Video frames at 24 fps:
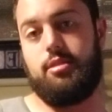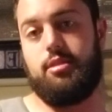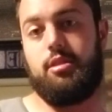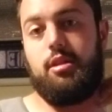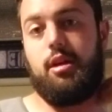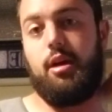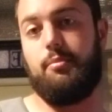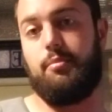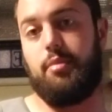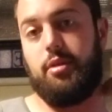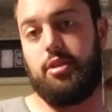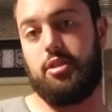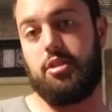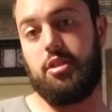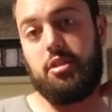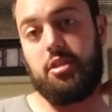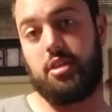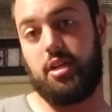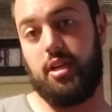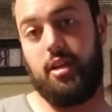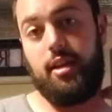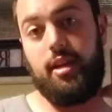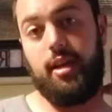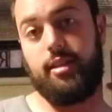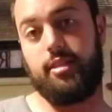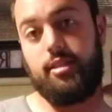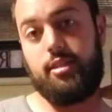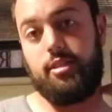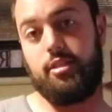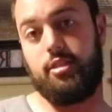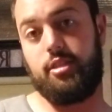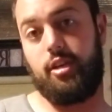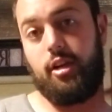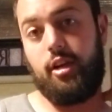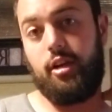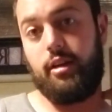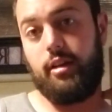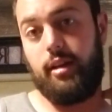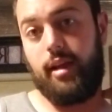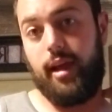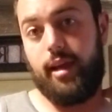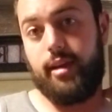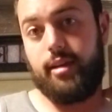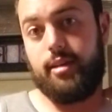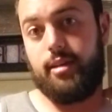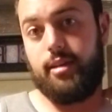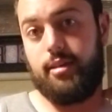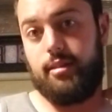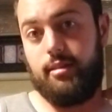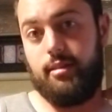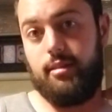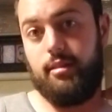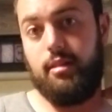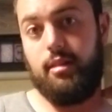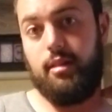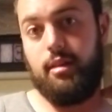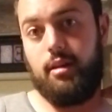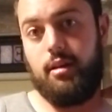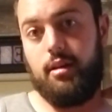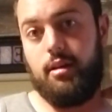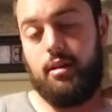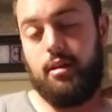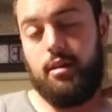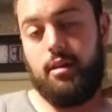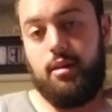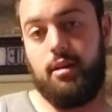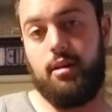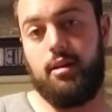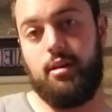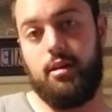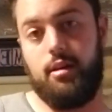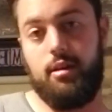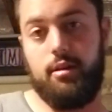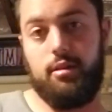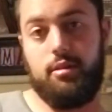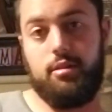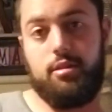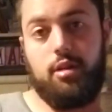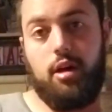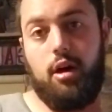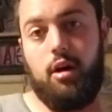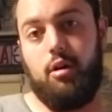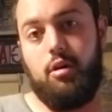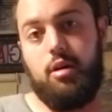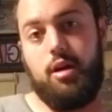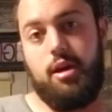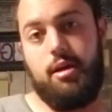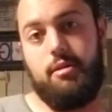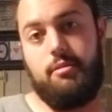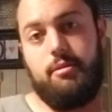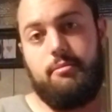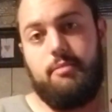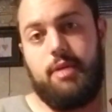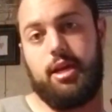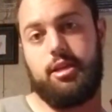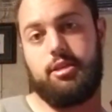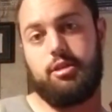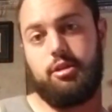shot put's just connected to your neck. So it makes